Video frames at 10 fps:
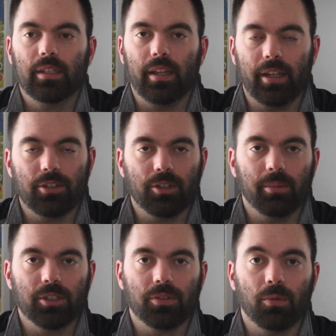Thank you so
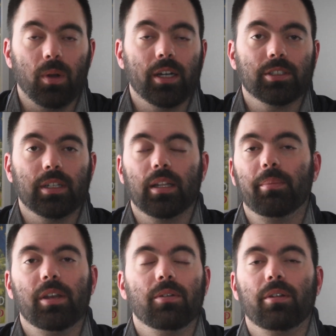much for watching. Let
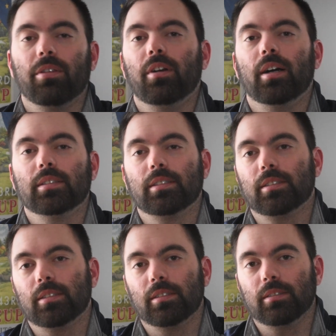me know your
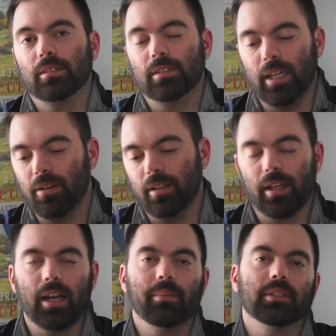thoughts down in
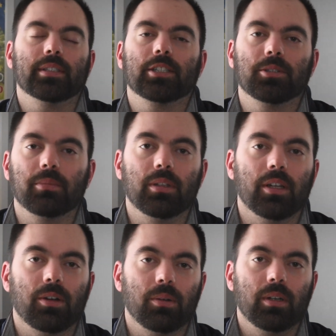the comment section
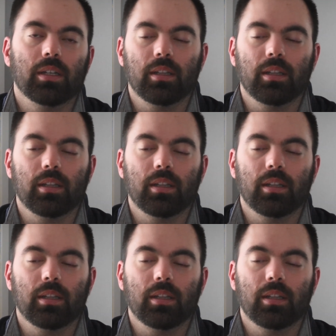below.